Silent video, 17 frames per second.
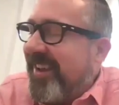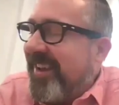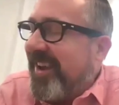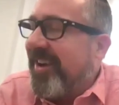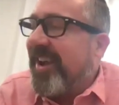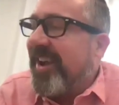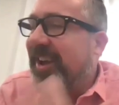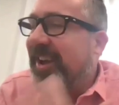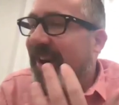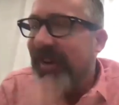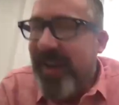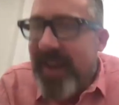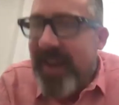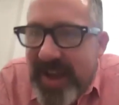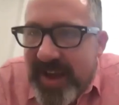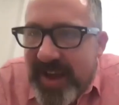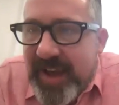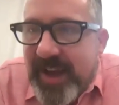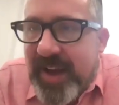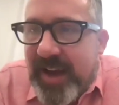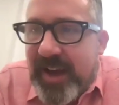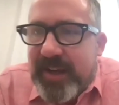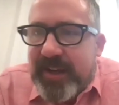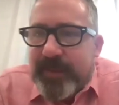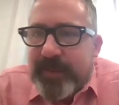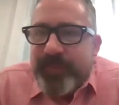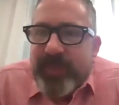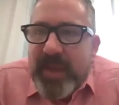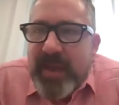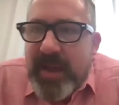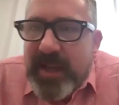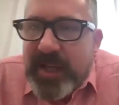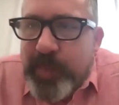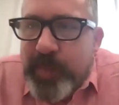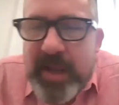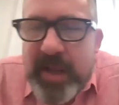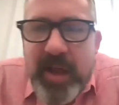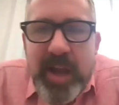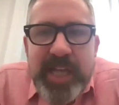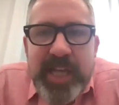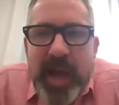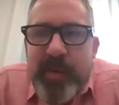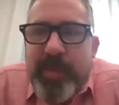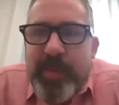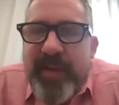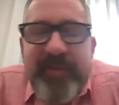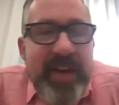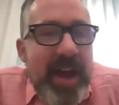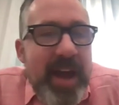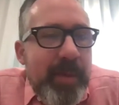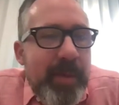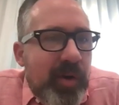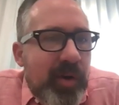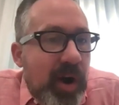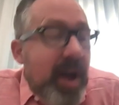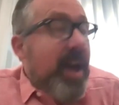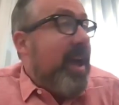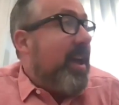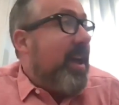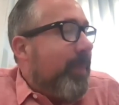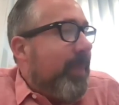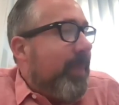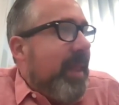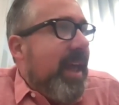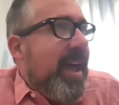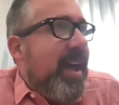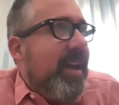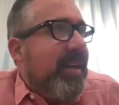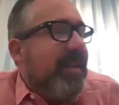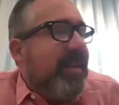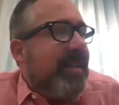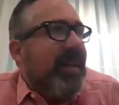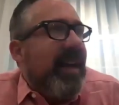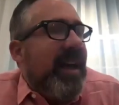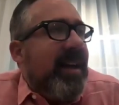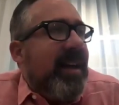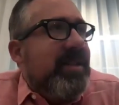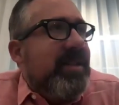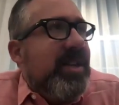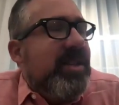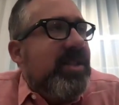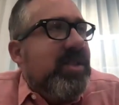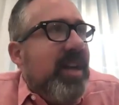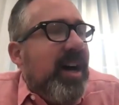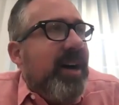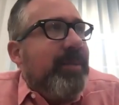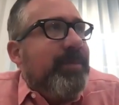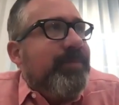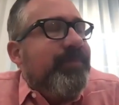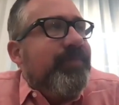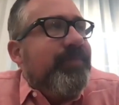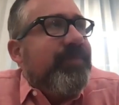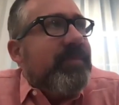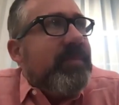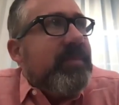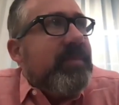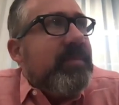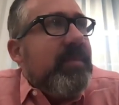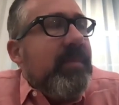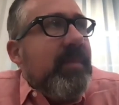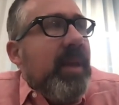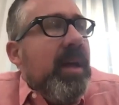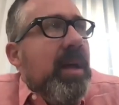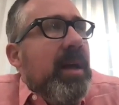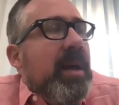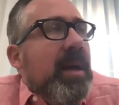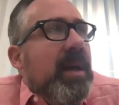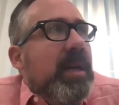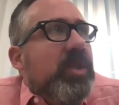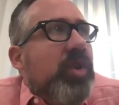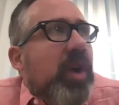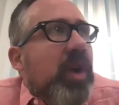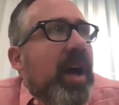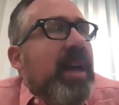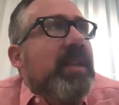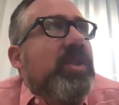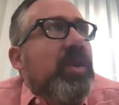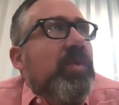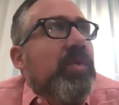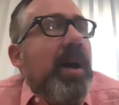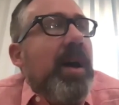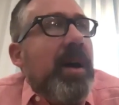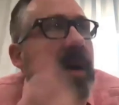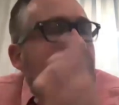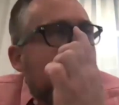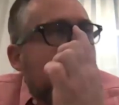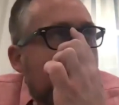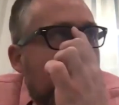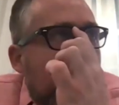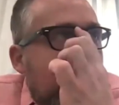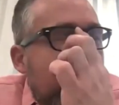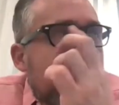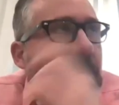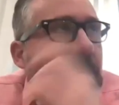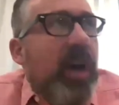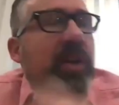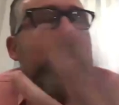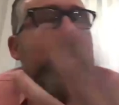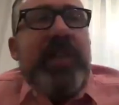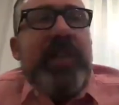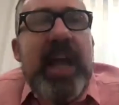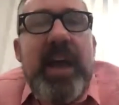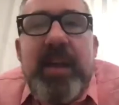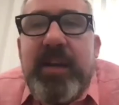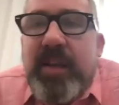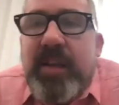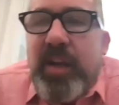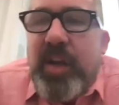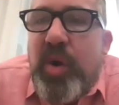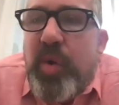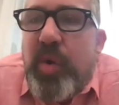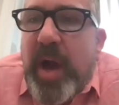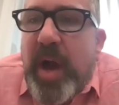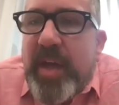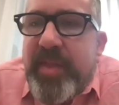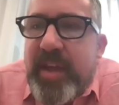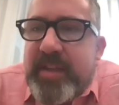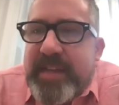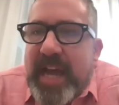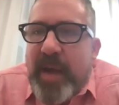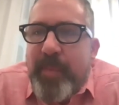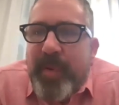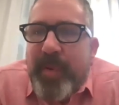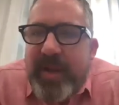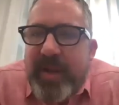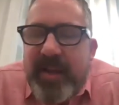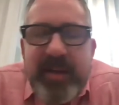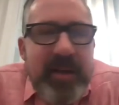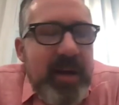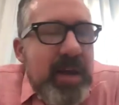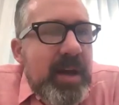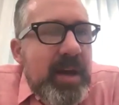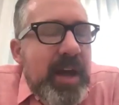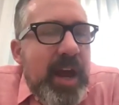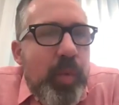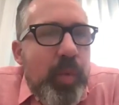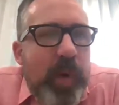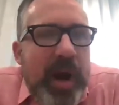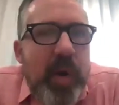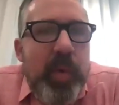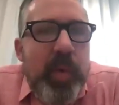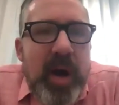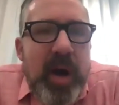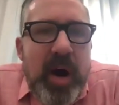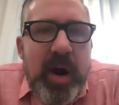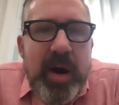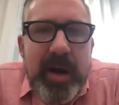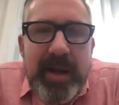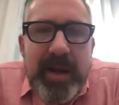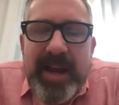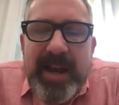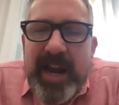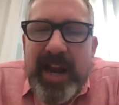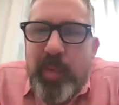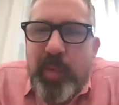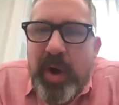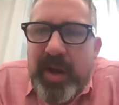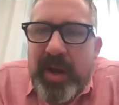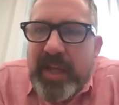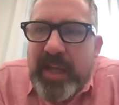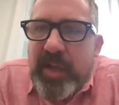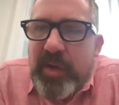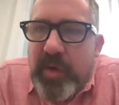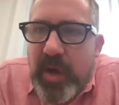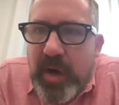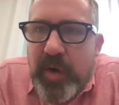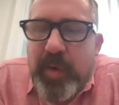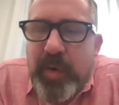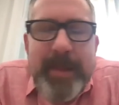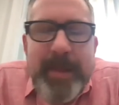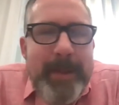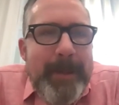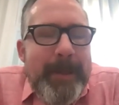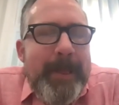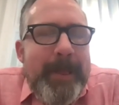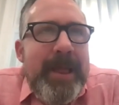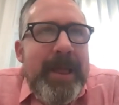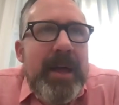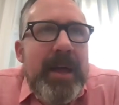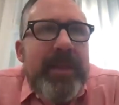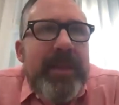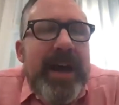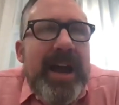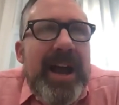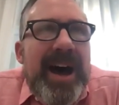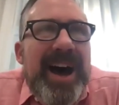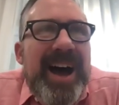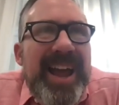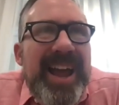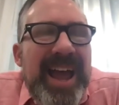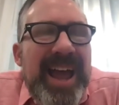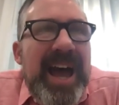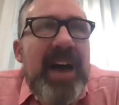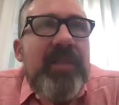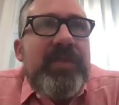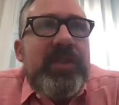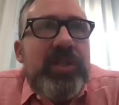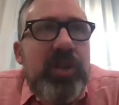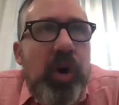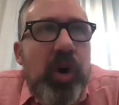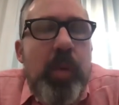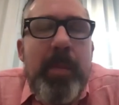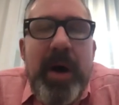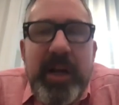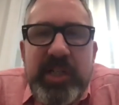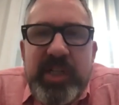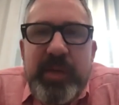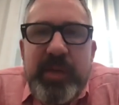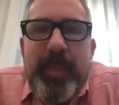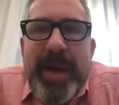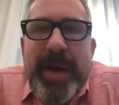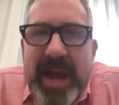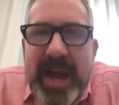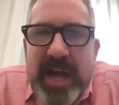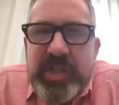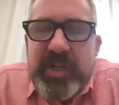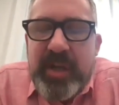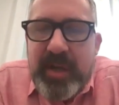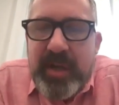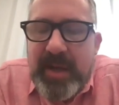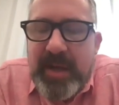here I go. Uh, spent a lot of time with my family crying and and just um, trying to uh, understand, you know, why things happen and and where we are. And I want to let you know that I have so much passion